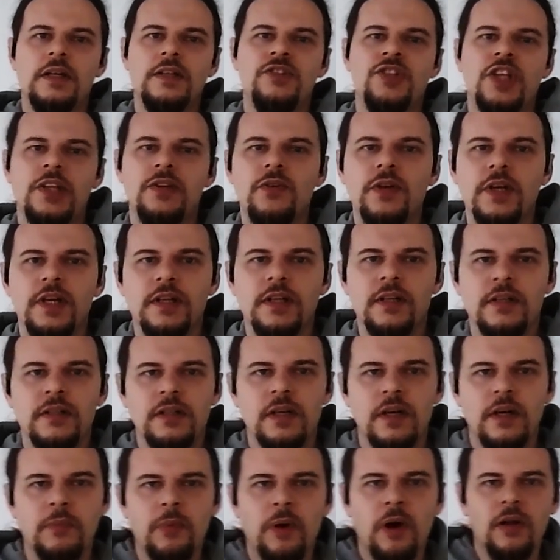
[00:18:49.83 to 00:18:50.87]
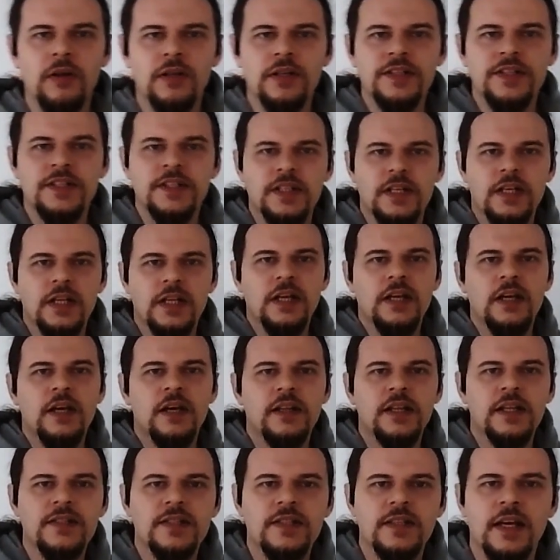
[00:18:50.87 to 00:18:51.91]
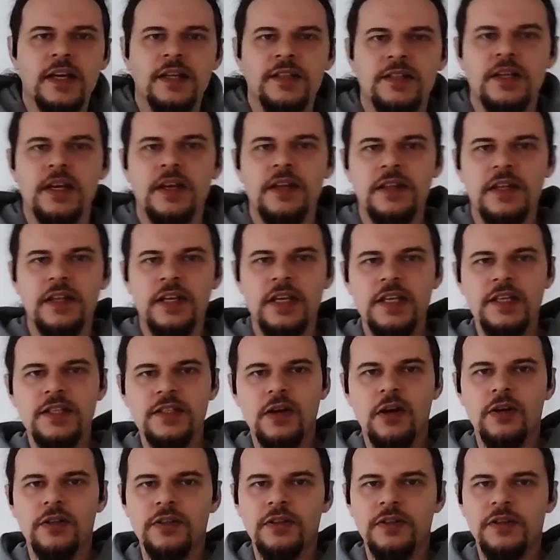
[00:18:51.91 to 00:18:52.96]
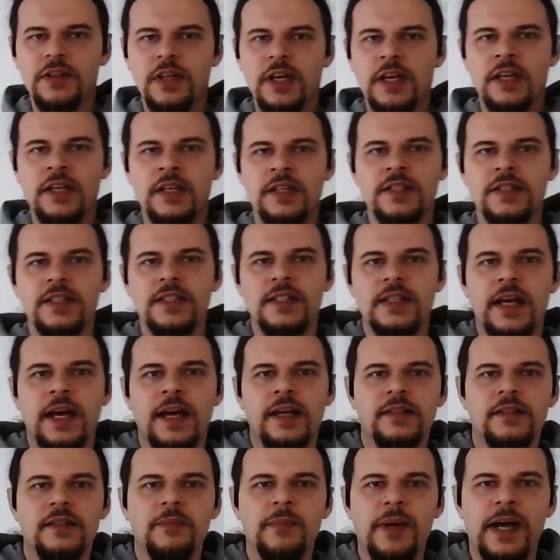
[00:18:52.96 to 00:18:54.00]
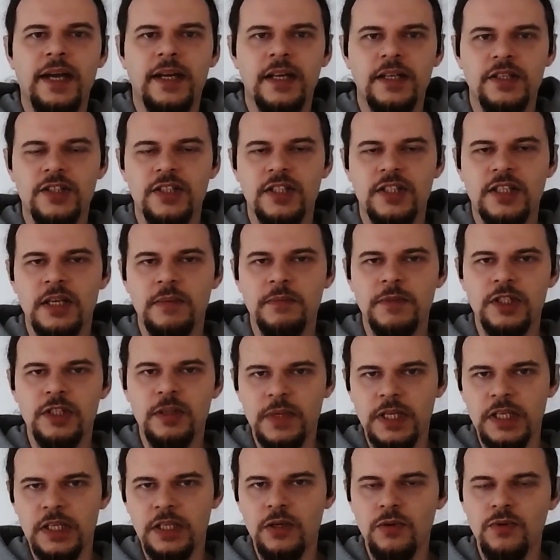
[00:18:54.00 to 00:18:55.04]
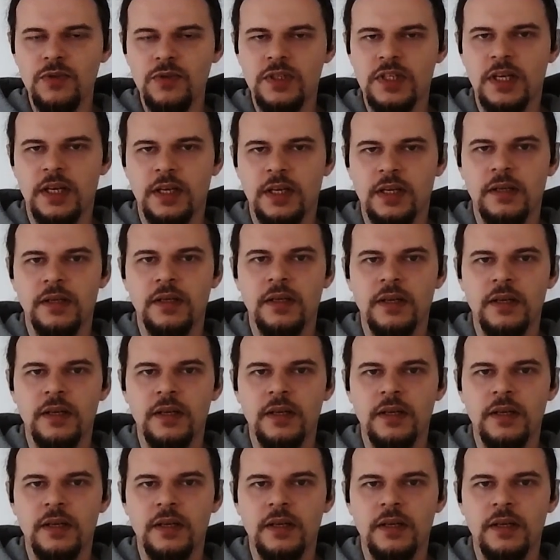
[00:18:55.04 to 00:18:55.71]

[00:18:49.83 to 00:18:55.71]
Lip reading: generated a policy that says these are the things that the package seems to be using.